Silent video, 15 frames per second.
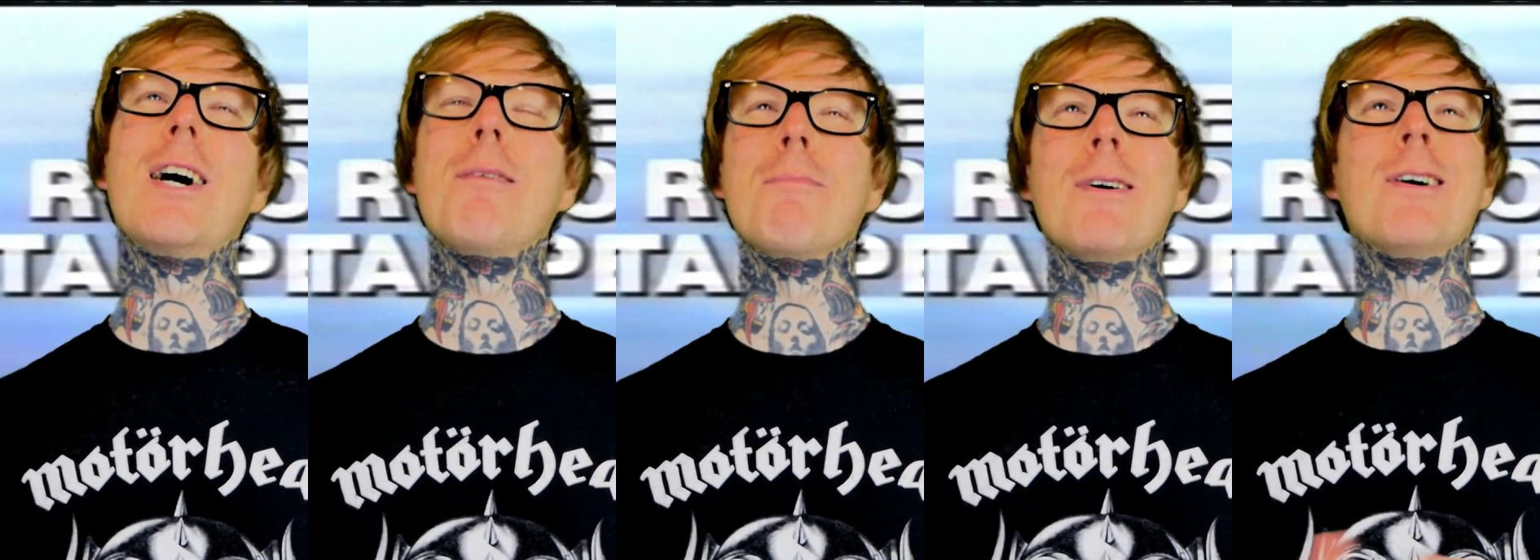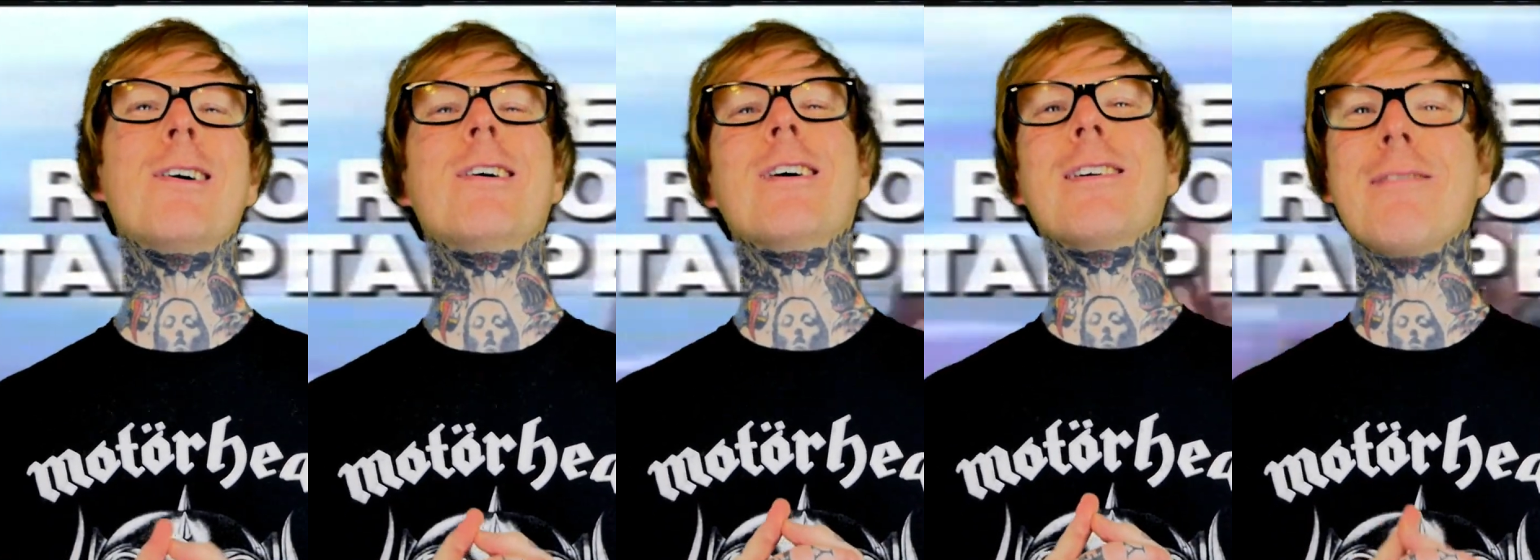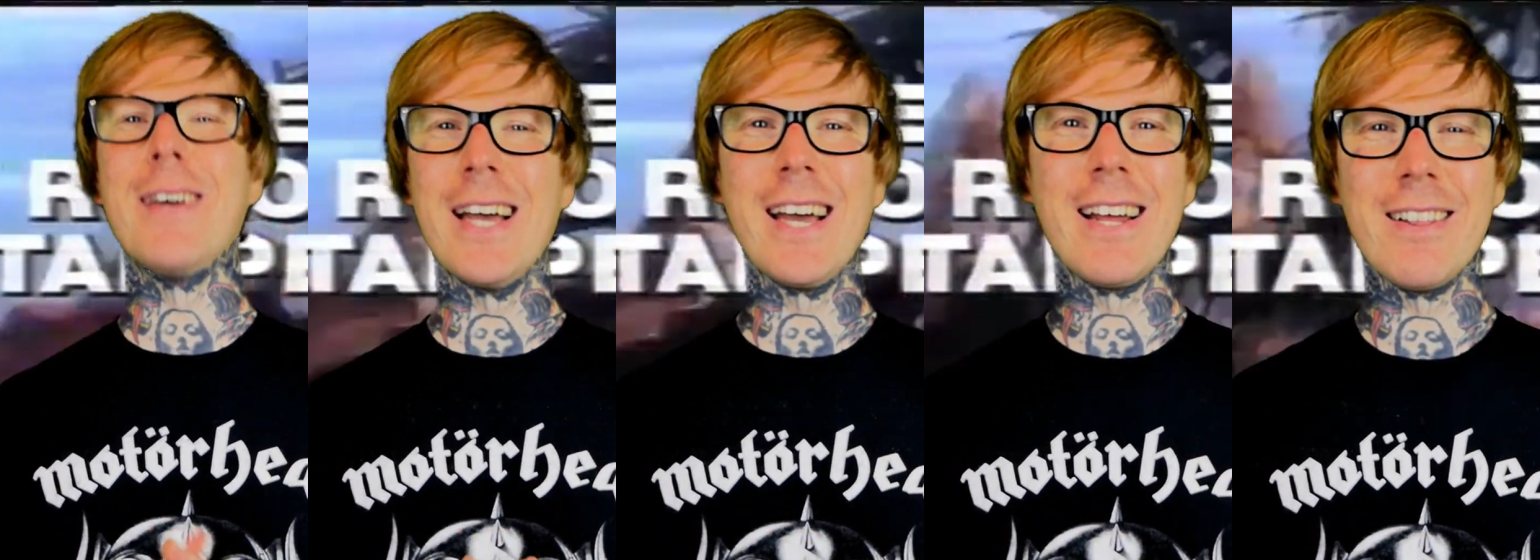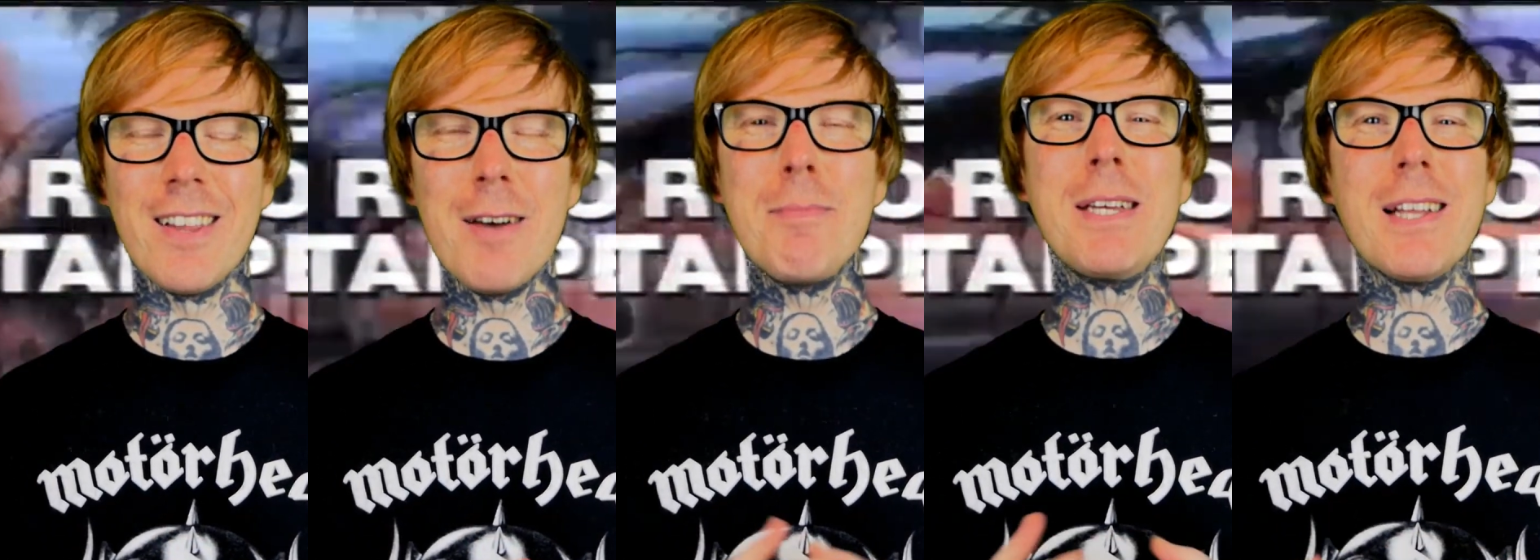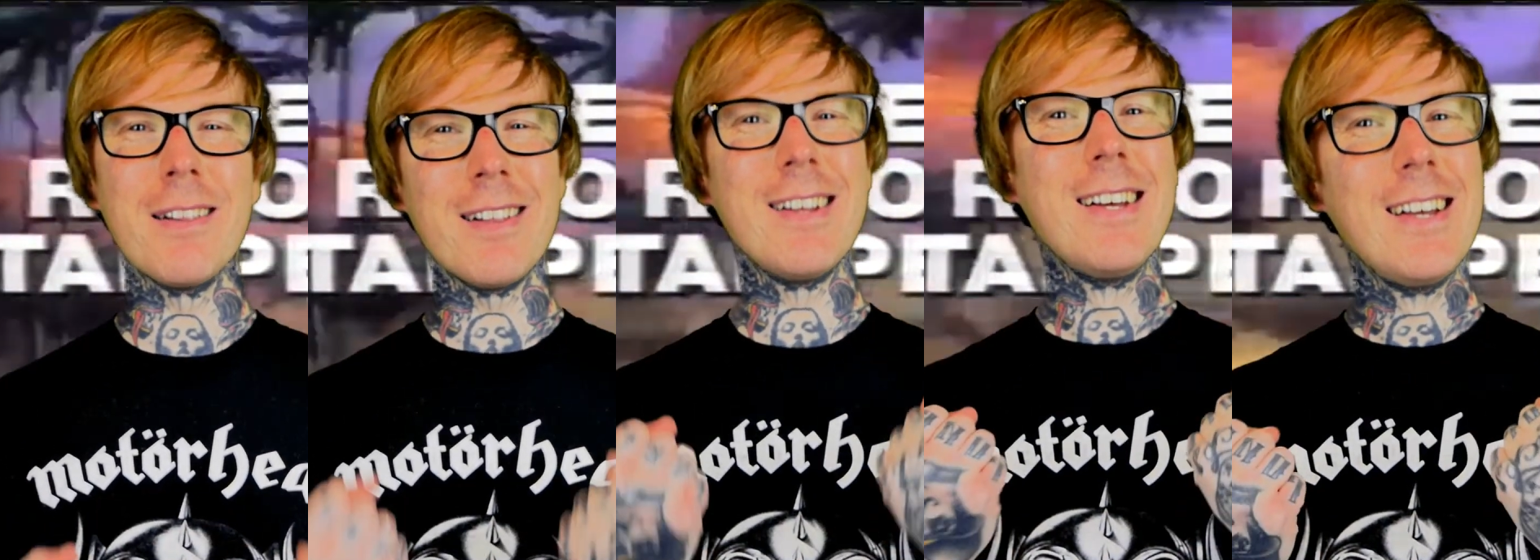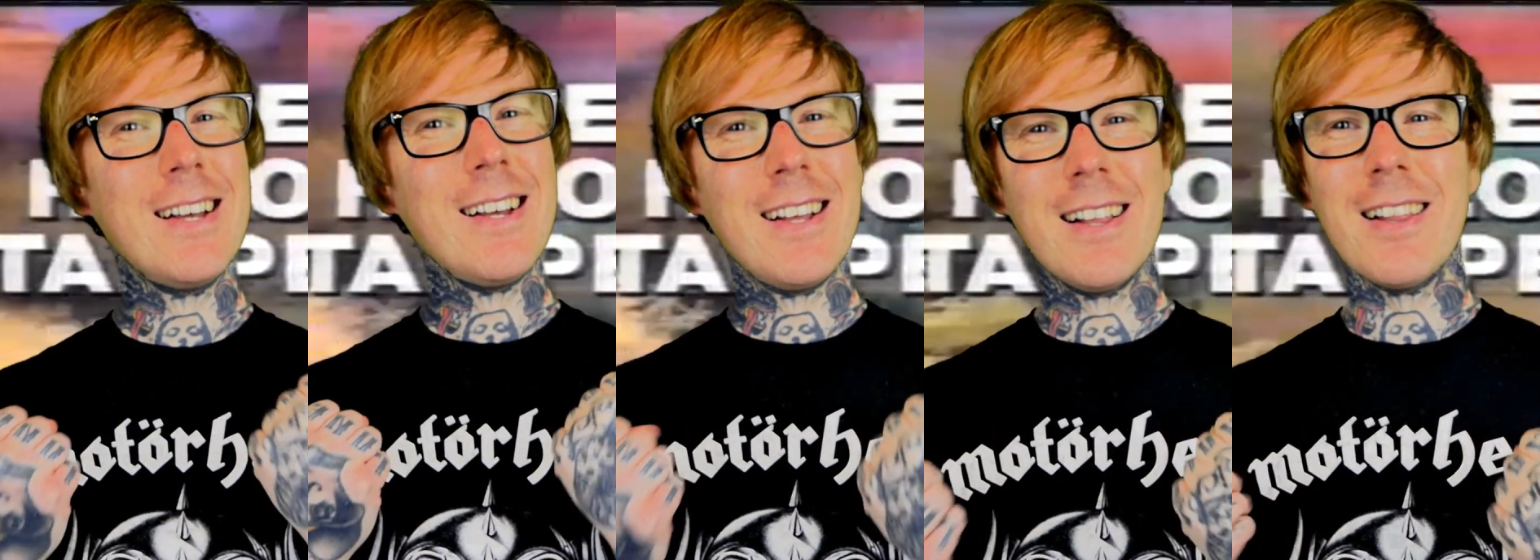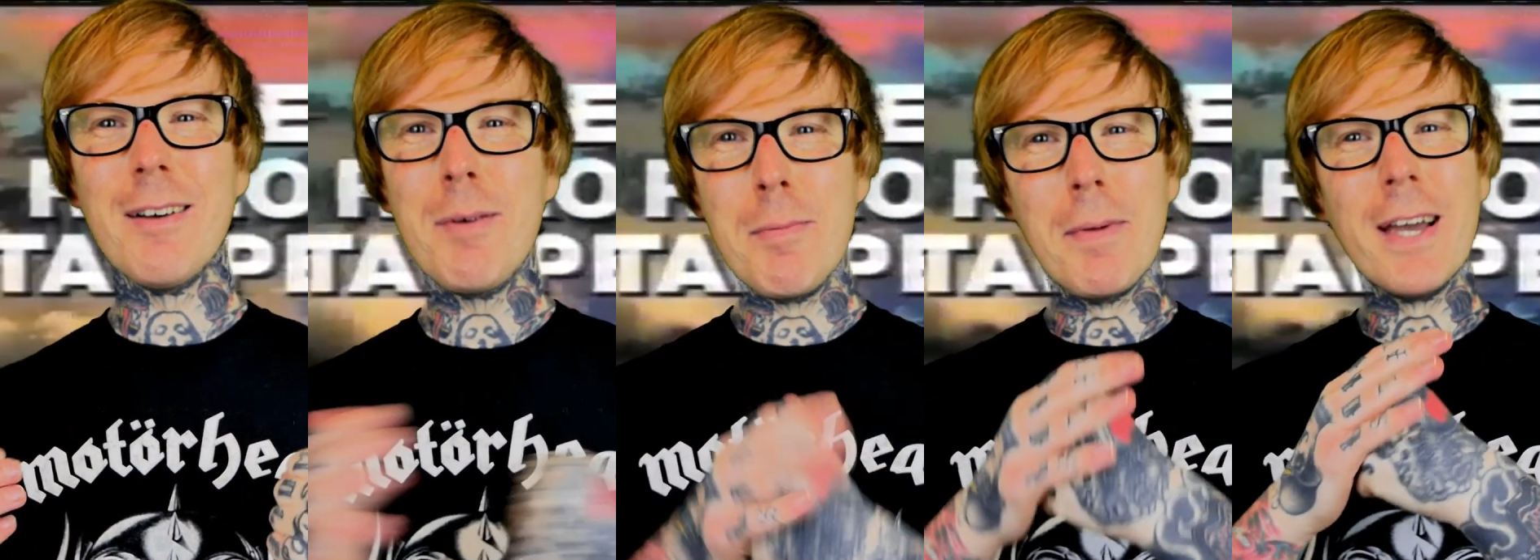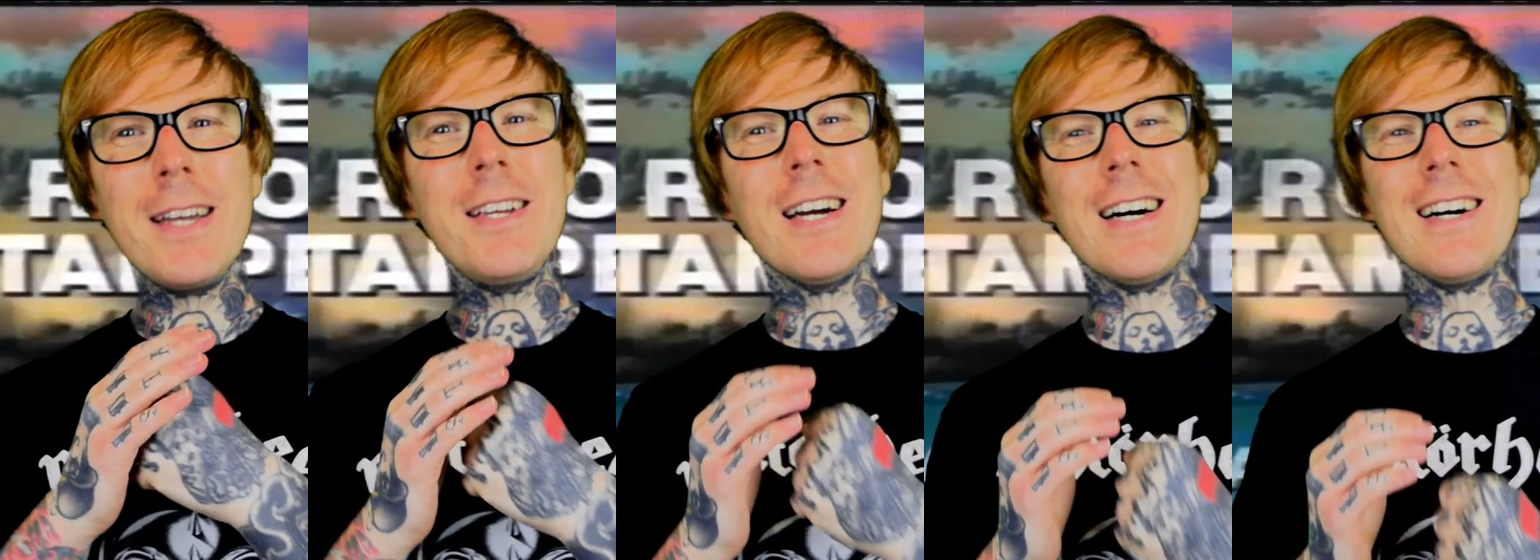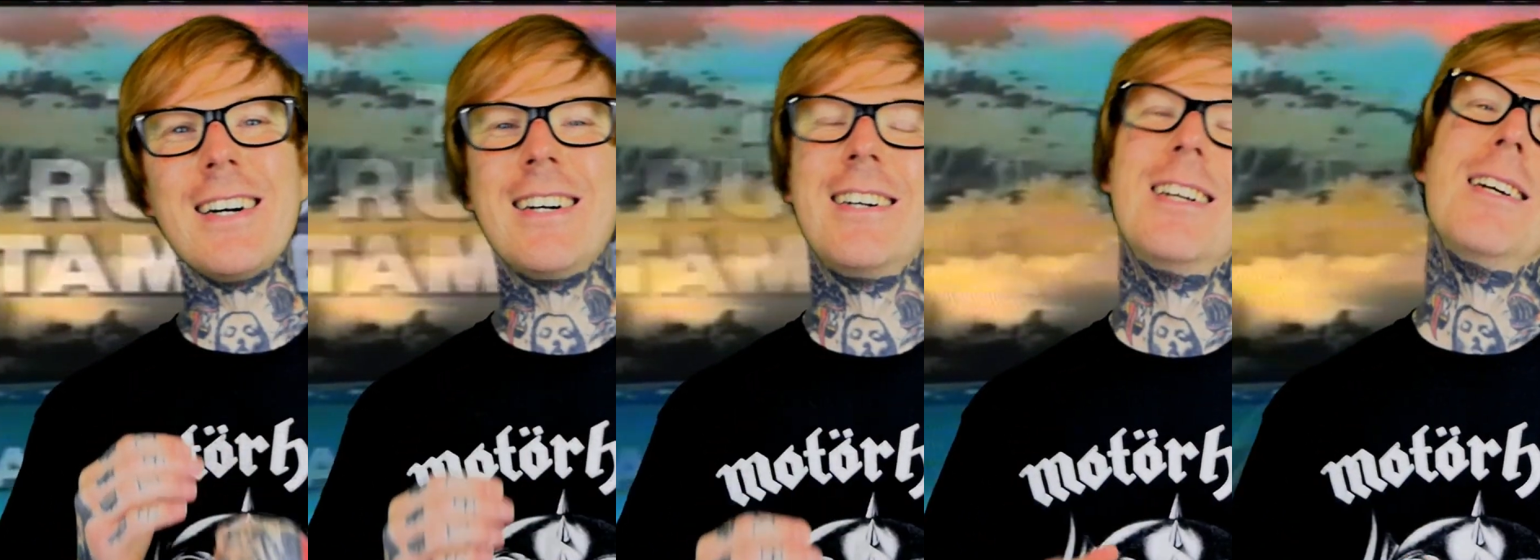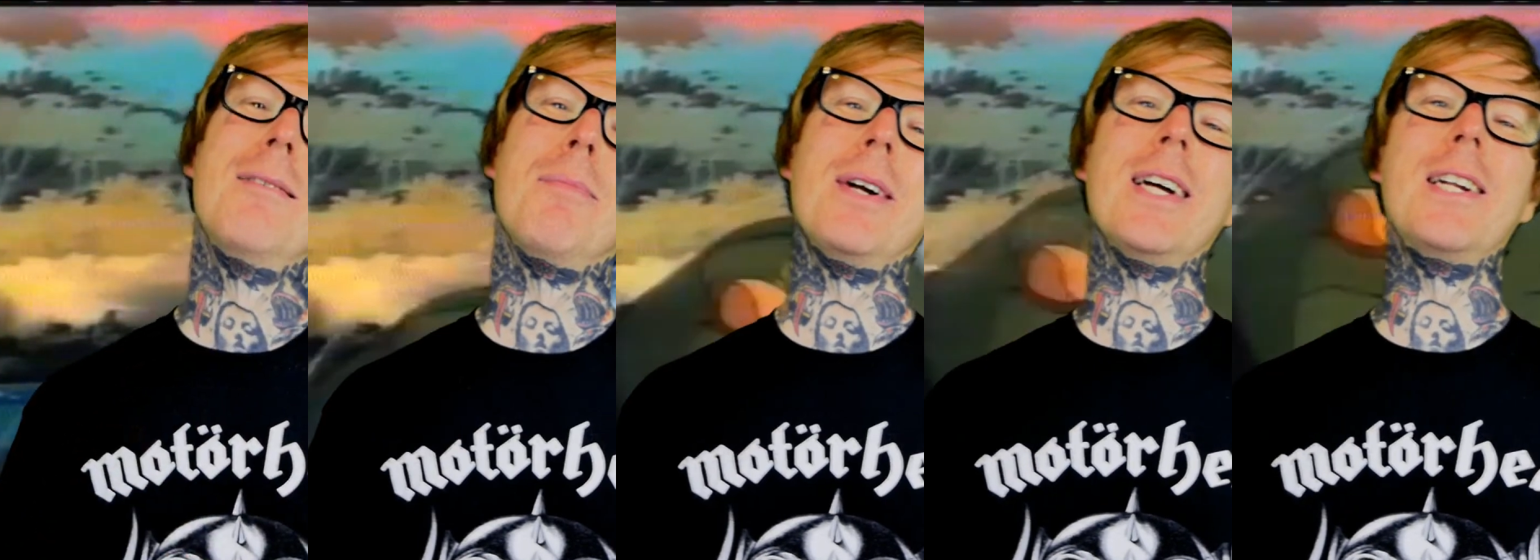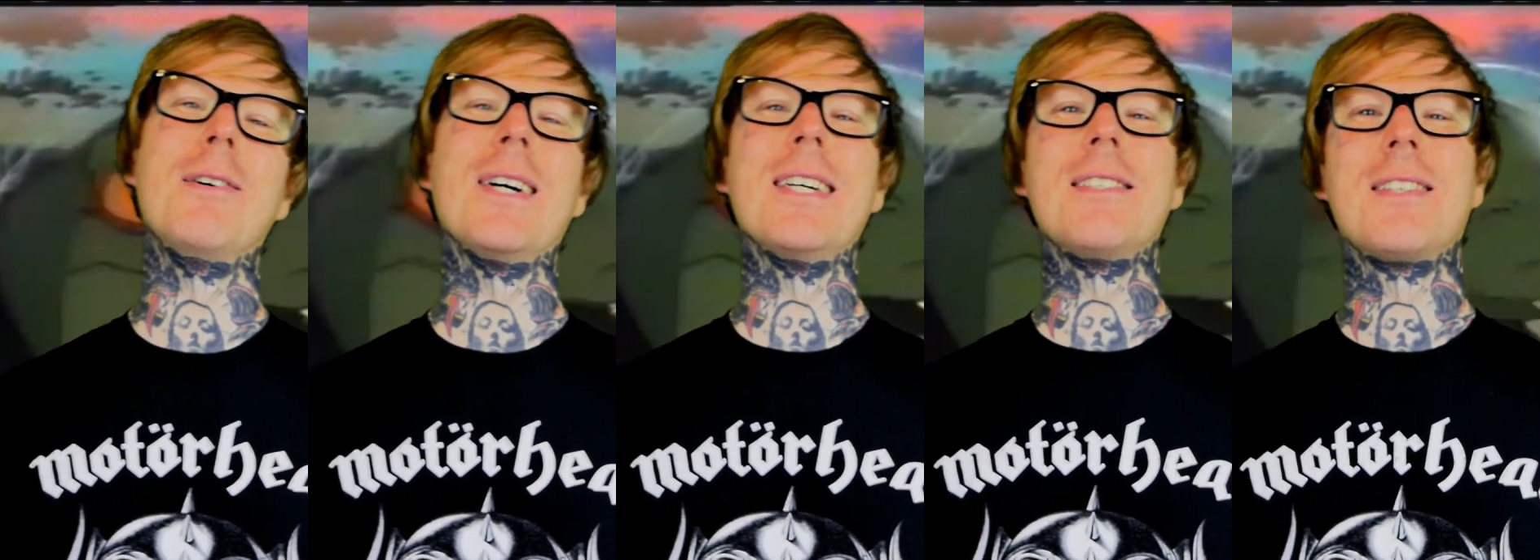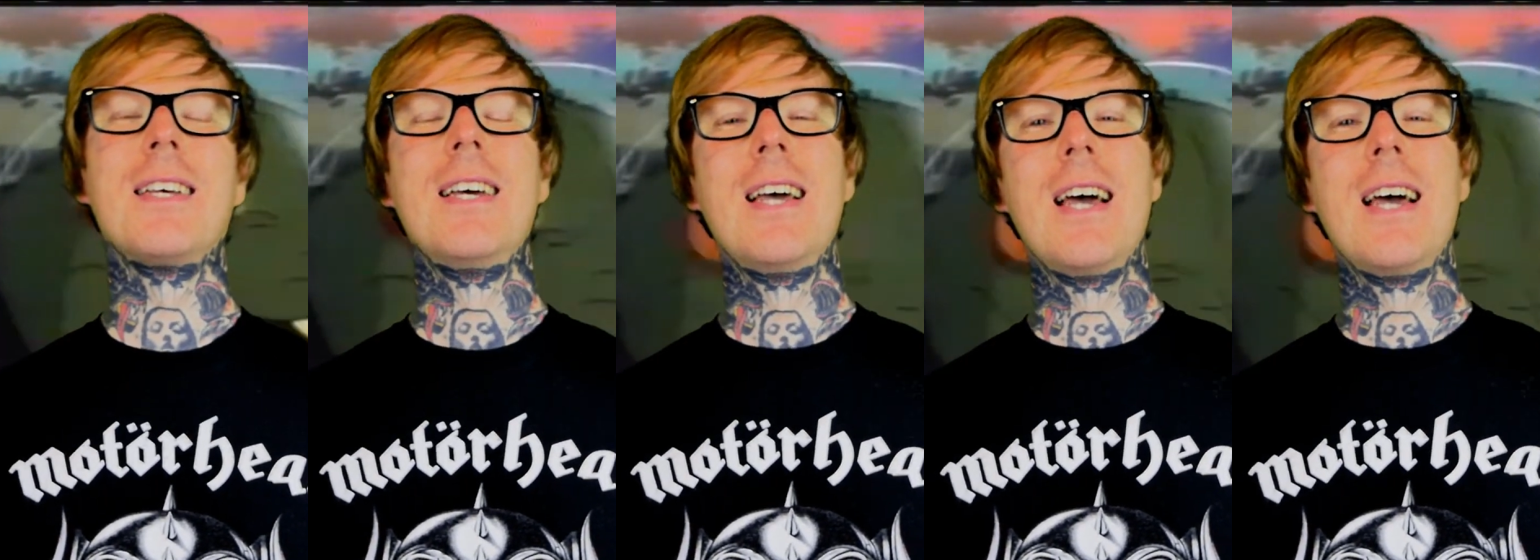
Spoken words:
come on, man, let me beat ya. But anyways,